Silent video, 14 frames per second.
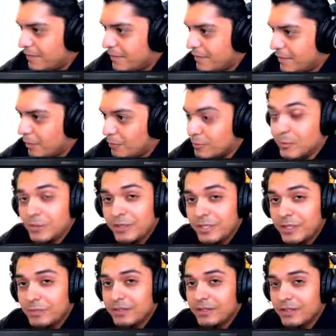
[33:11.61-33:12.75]
go too deep
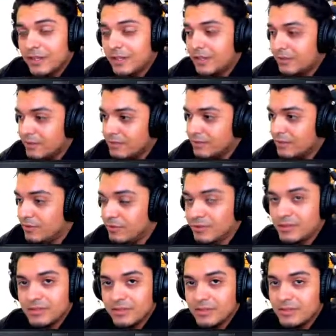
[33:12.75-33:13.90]
into that unless we choose
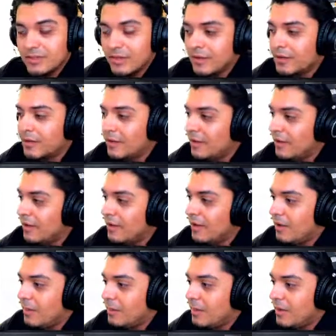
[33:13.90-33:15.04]
this design.
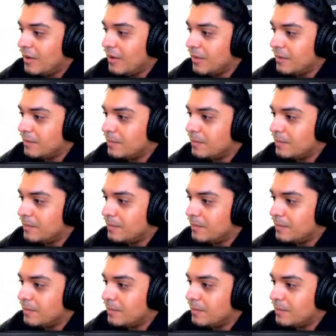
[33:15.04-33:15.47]
But